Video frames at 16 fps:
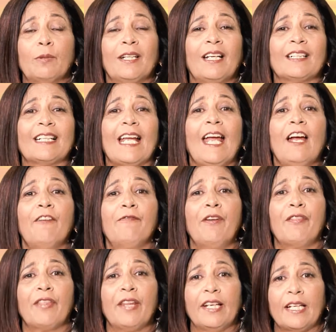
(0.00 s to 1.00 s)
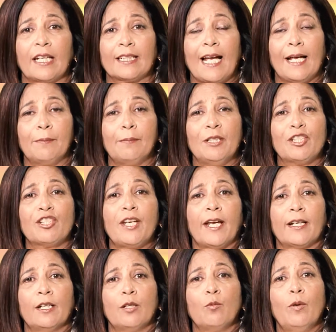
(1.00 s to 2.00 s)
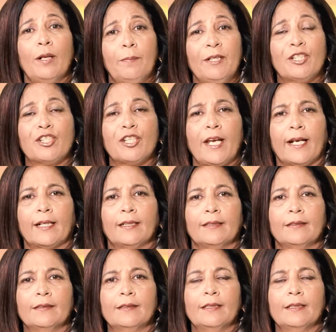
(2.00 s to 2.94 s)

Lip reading: that everything that can be shaken will be shaken.